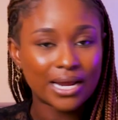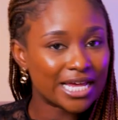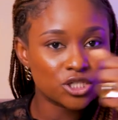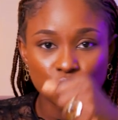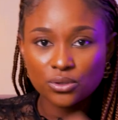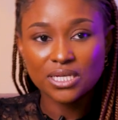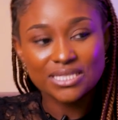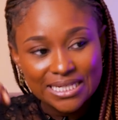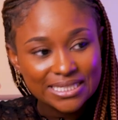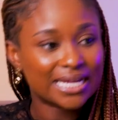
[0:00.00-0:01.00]
let's do
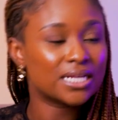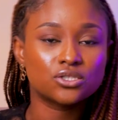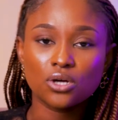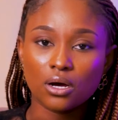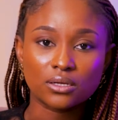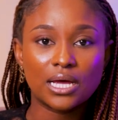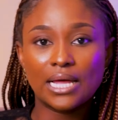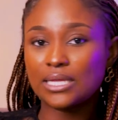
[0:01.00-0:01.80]
this, let's get it done.